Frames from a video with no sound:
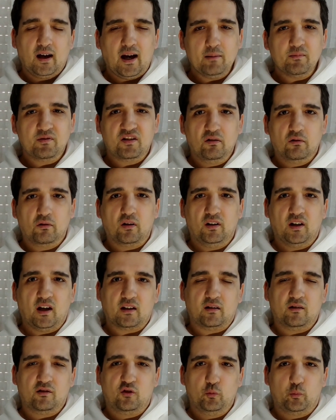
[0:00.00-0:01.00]
I'm still
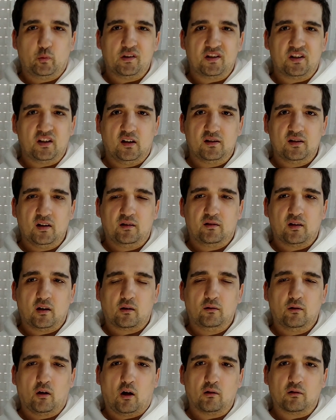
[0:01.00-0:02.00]
connected to PCs and
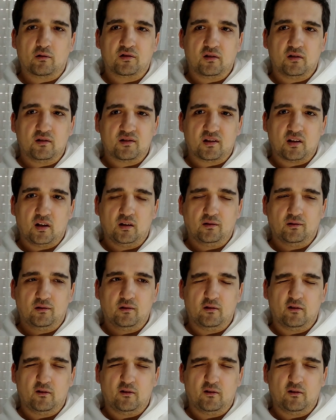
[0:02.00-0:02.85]
technologies and